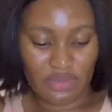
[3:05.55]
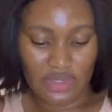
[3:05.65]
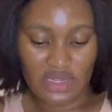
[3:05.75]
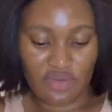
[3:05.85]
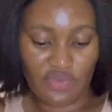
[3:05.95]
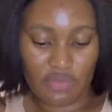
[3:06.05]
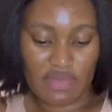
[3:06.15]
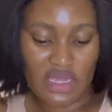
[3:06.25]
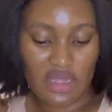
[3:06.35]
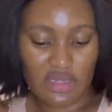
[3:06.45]
weird for
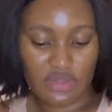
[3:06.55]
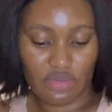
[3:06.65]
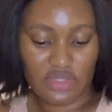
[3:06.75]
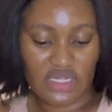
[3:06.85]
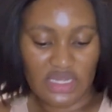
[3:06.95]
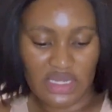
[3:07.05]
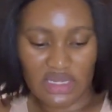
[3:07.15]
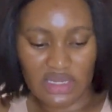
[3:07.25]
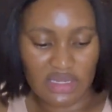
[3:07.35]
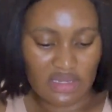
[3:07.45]
me,
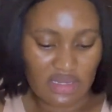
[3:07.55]
totally,